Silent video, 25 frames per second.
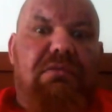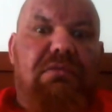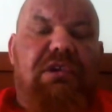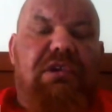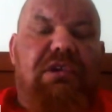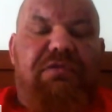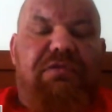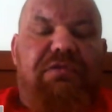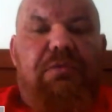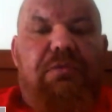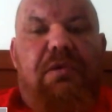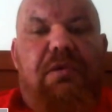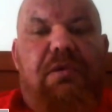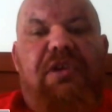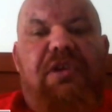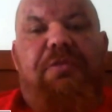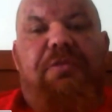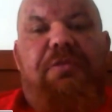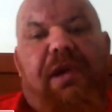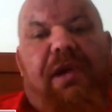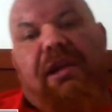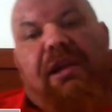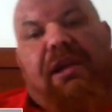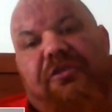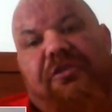they've done with
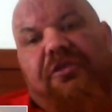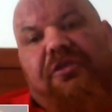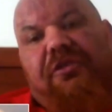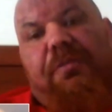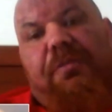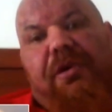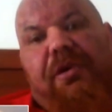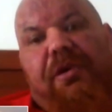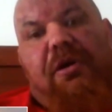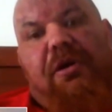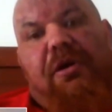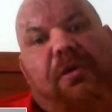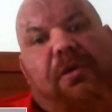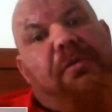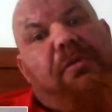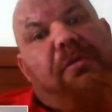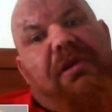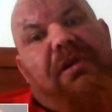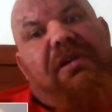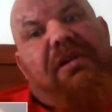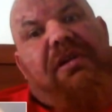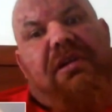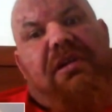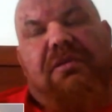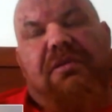Rich Piana, sort of promo
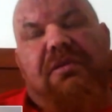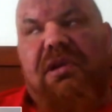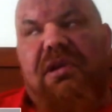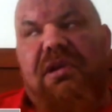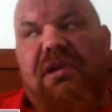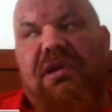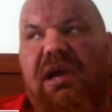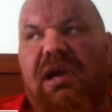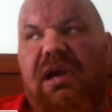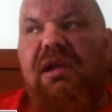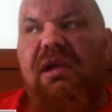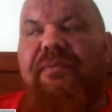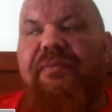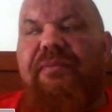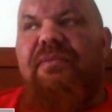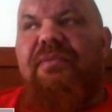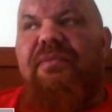over in the UK.